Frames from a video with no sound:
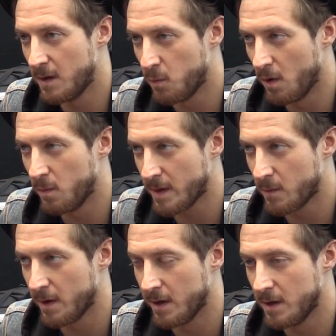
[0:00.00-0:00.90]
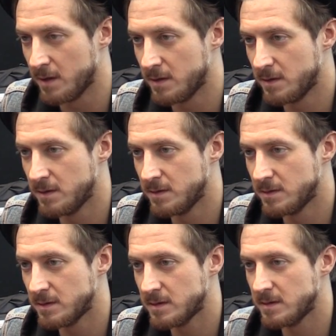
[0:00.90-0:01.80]
what we want to,
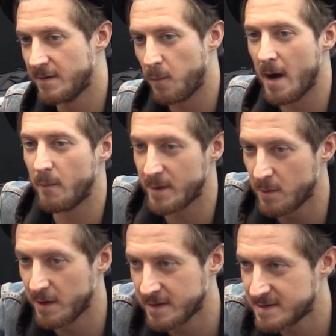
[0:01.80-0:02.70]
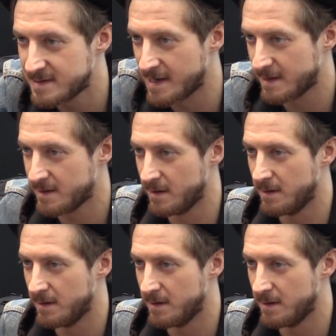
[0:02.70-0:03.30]
where we want to take the